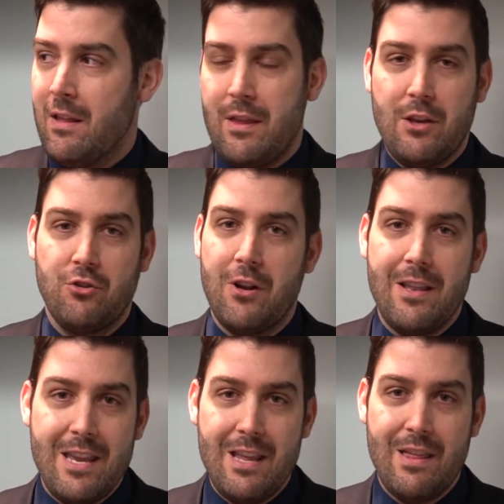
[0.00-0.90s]
They shouldn't
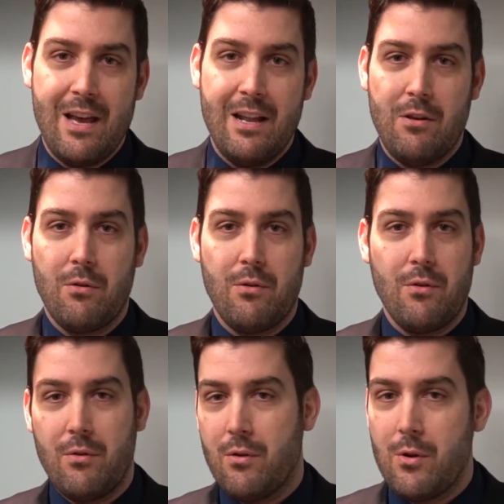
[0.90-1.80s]
need that.
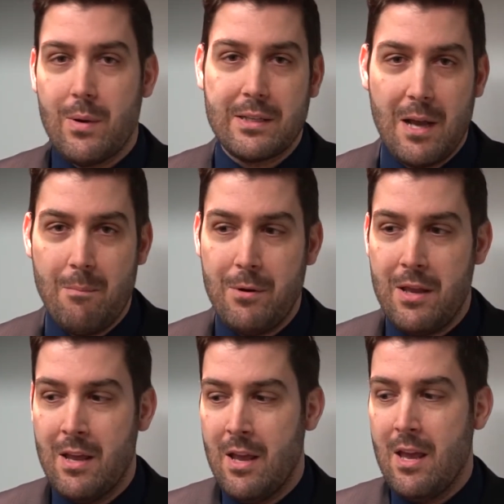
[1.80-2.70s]
They're a US
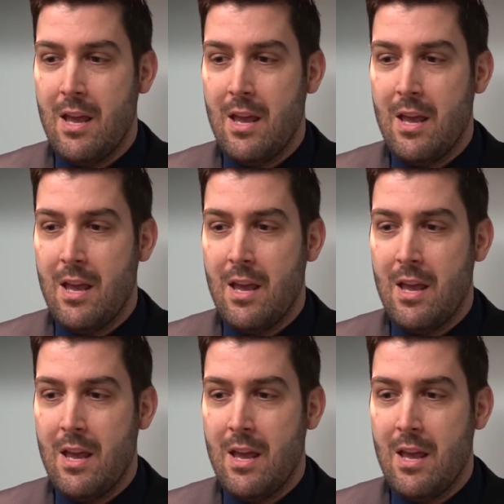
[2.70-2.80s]
company.